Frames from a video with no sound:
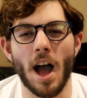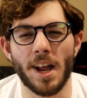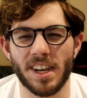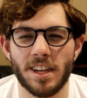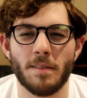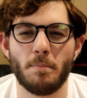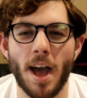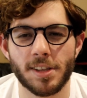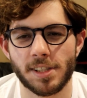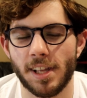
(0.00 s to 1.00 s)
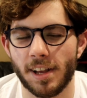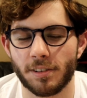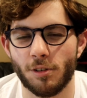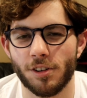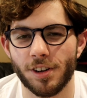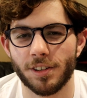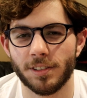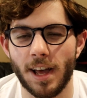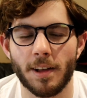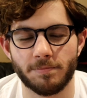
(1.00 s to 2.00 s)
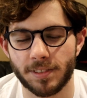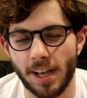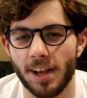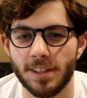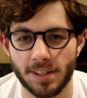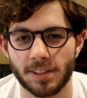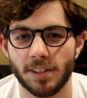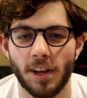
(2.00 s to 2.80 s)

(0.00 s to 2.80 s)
I didn't pass that test